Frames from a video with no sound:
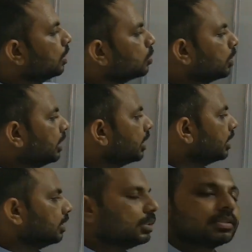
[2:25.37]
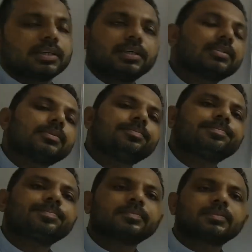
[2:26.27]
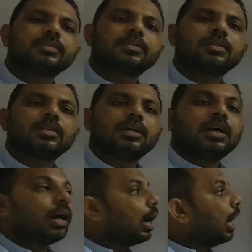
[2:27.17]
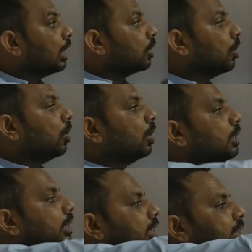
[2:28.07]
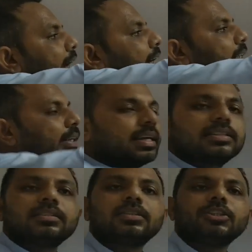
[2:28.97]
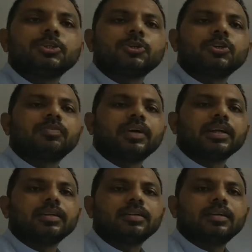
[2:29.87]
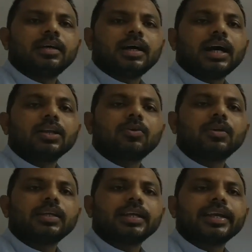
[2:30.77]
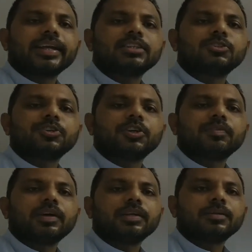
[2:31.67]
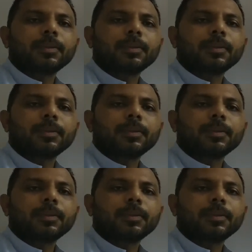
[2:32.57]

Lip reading: So here in this case, alcohol is acting as nucleophile. Alcohol can act as nucleophile.